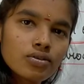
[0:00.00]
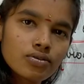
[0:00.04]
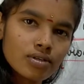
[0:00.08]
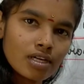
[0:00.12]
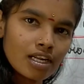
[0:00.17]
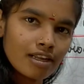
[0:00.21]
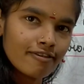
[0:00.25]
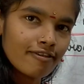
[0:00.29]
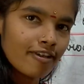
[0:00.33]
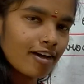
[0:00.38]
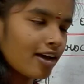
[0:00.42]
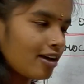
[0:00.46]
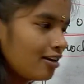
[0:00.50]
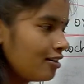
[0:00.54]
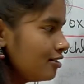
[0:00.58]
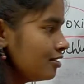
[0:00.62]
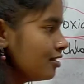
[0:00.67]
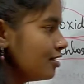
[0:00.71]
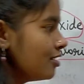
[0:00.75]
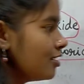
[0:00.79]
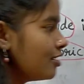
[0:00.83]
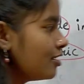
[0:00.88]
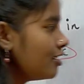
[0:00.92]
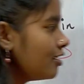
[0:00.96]
Only one.
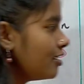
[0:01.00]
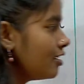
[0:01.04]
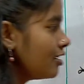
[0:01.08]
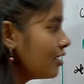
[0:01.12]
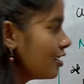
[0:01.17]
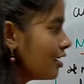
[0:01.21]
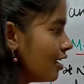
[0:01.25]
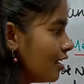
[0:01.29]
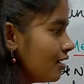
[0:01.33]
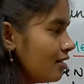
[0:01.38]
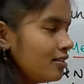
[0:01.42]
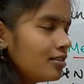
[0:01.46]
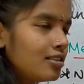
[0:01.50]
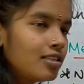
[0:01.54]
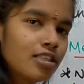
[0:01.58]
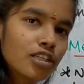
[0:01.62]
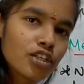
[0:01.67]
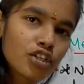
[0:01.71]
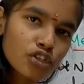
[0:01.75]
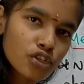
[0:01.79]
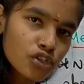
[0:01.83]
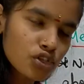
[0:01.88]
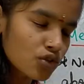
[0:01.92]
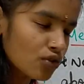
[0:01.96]
Here
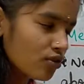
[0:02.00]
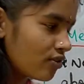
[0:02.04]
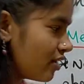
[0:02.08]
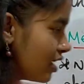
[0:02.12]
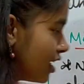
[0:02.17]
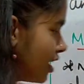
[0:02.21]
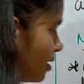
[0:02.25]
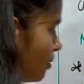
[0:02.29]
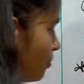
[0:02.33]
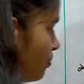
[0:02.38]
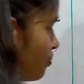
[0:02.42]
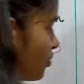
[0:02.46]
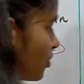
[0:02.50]
also one.